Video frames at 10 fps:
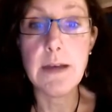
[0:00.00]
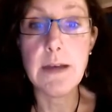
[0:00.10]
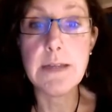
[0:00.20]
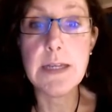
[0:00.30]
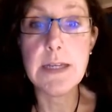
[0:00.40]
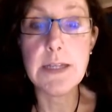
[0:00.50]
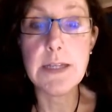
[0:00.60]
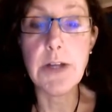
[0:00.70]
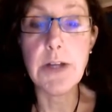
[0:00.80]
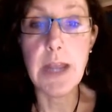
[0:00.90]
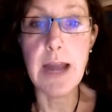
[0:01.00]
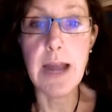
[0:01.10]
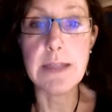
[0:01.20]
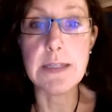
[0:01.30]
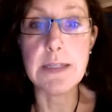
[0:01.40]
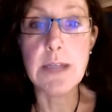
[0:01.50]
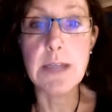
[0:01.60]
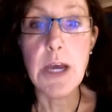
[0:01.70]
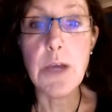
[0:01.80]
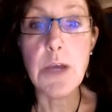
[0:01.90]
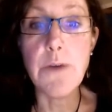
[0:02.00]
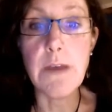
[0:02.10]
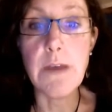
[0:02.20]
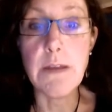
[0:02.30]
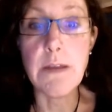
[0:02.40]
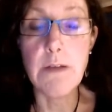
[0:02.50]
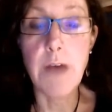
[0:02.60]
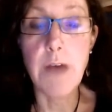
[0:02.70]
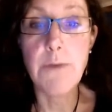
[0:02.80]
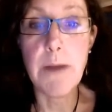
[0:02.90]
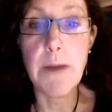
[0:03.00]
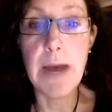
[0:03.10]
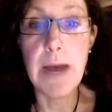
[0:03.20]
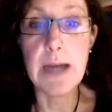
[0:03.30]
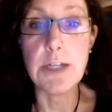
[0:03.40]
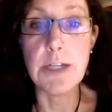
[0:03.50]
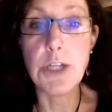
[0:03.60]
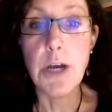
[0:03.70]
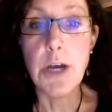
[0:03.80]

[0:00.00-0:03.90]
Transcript: statistical analysis using the software package